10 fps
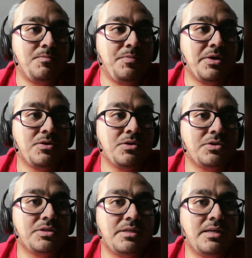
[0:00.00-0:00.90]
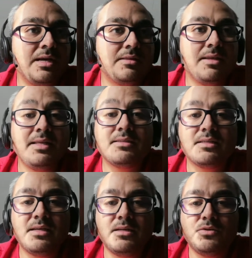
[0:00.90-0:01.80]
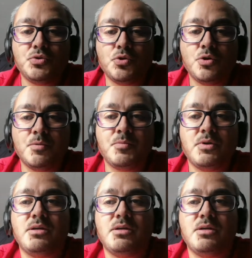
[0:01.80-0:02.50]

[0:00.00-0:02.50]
because at least here in Europe,